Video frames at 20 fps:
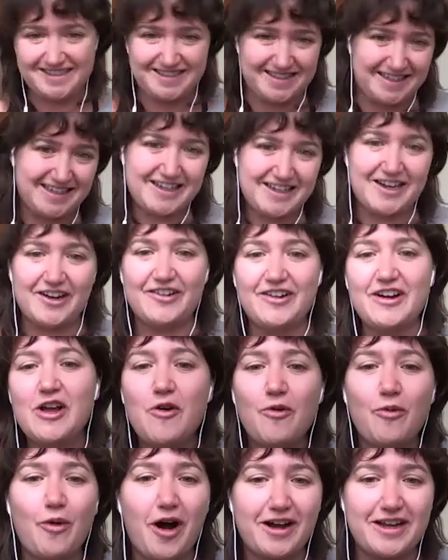you know,
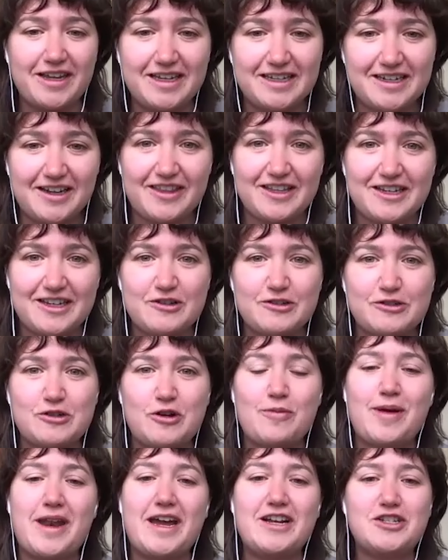walking into the newsroom,
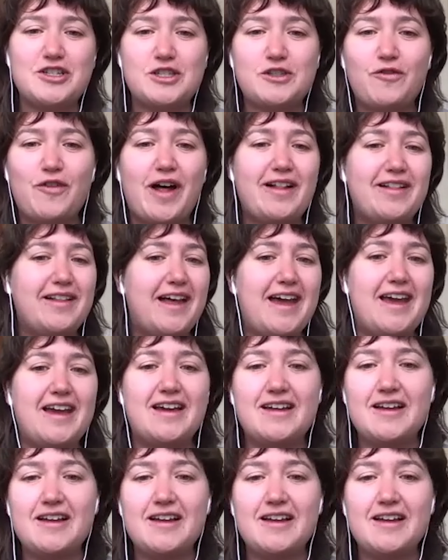and I just felt like